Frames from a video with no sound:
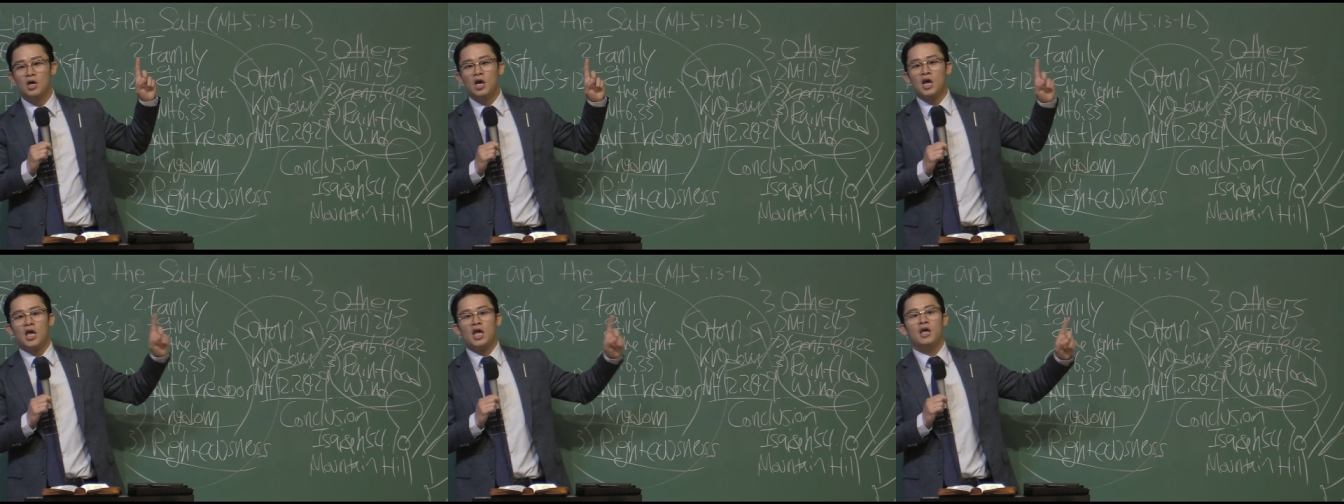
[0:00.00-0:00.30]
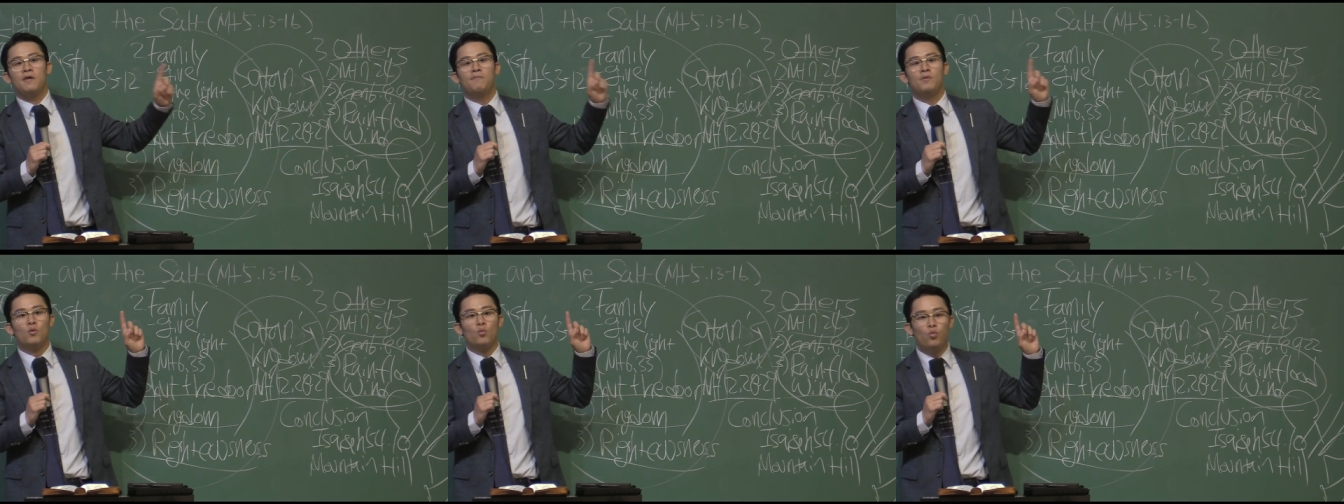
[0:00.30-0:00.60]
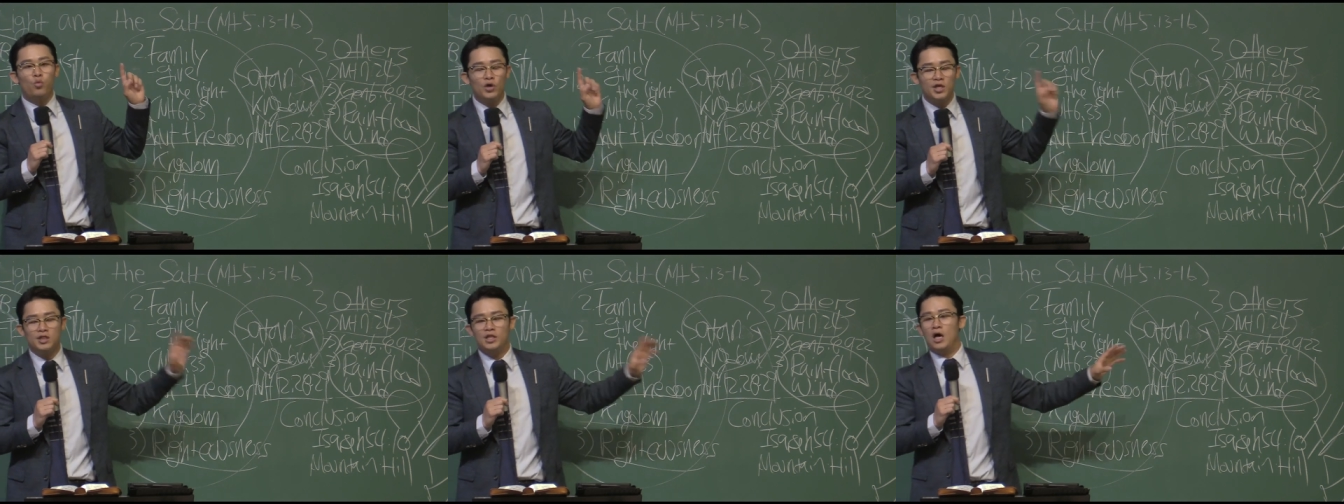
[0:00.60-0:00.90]
even
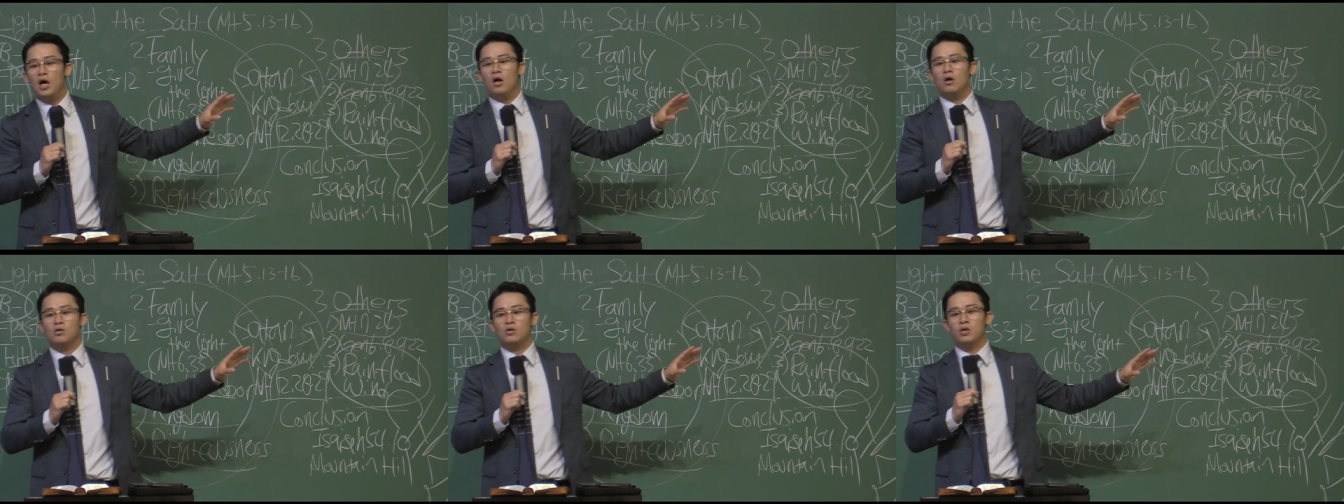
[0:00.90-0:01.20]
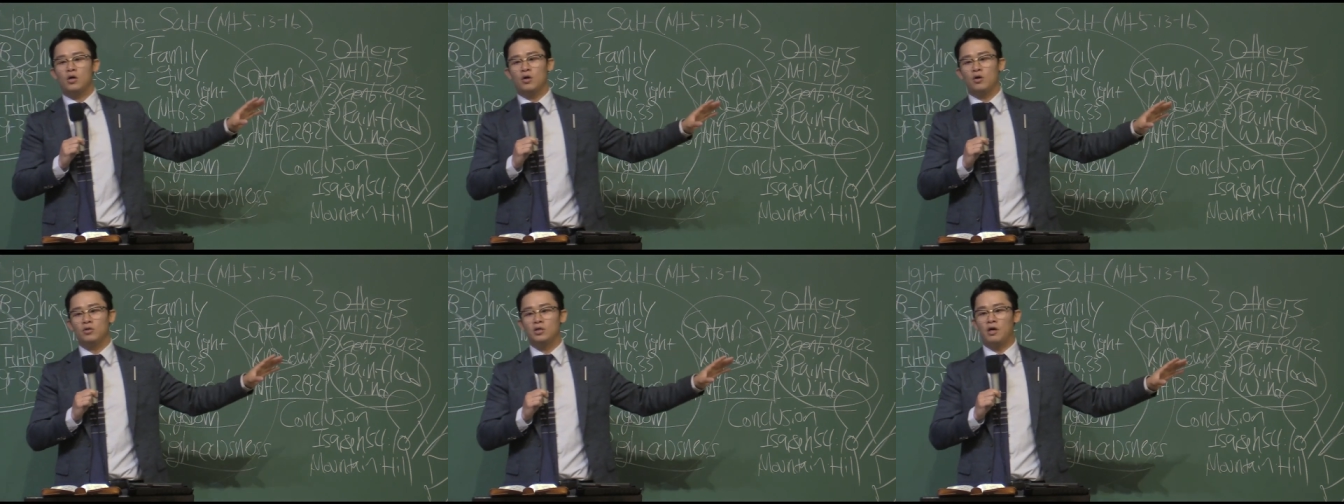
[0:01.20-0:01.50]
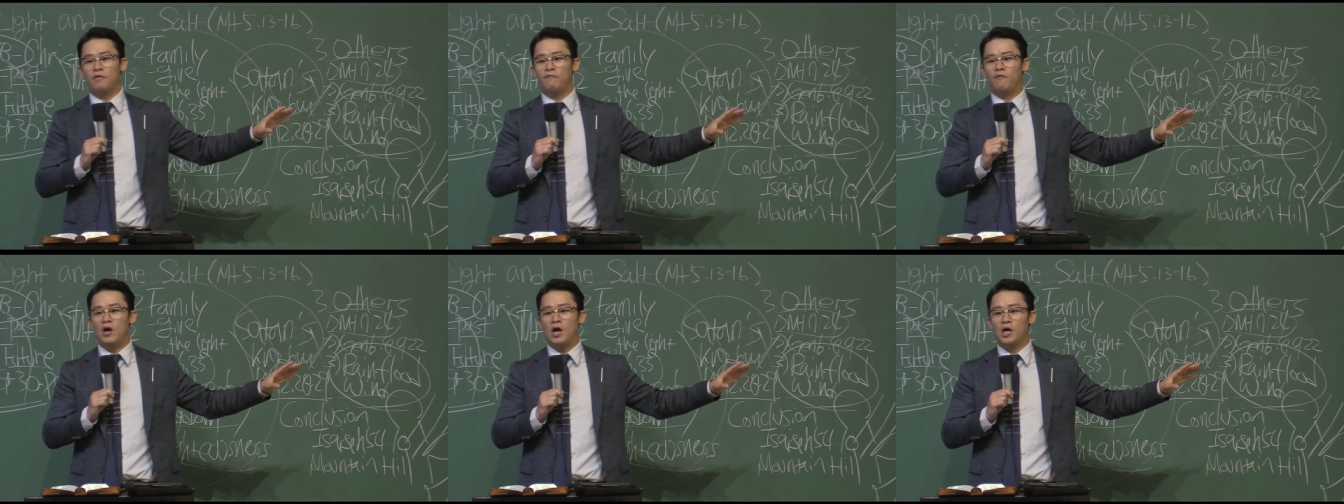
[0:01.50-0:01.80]
without
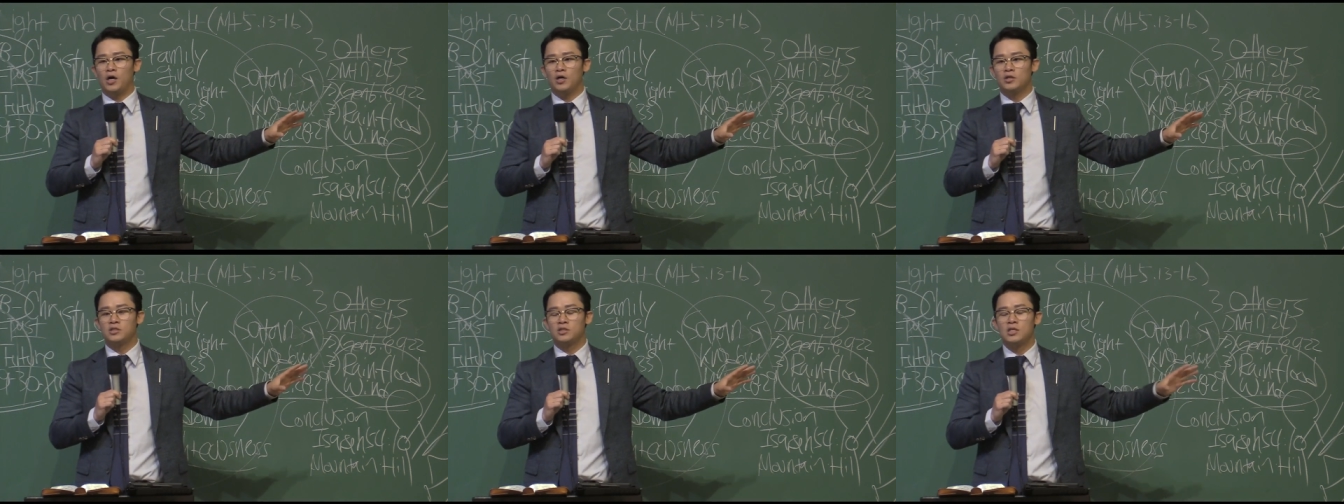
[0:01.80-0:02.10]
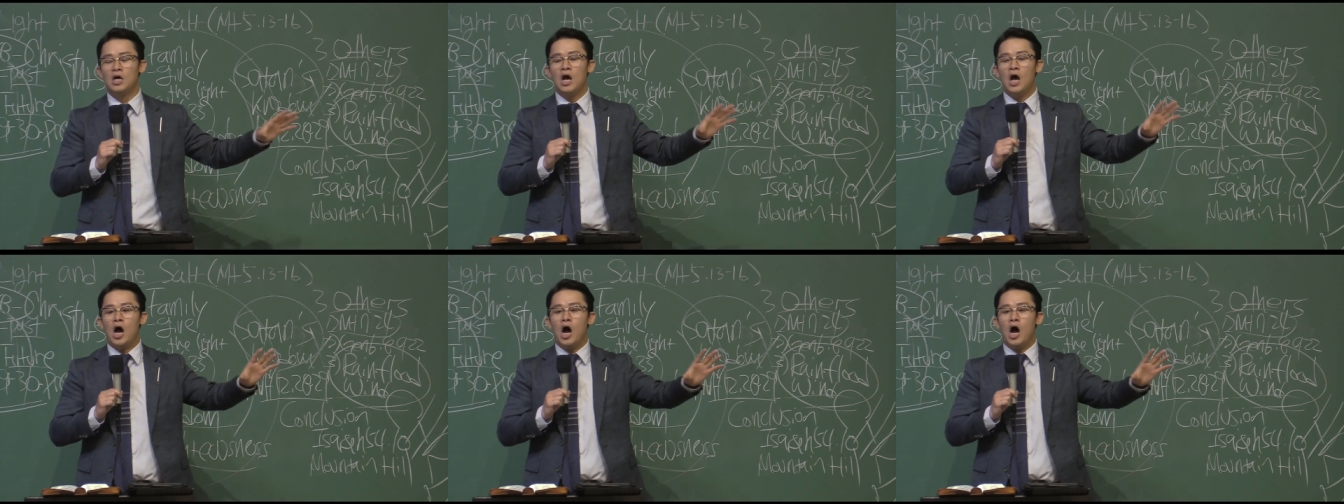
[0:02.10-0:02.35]
coronavirus,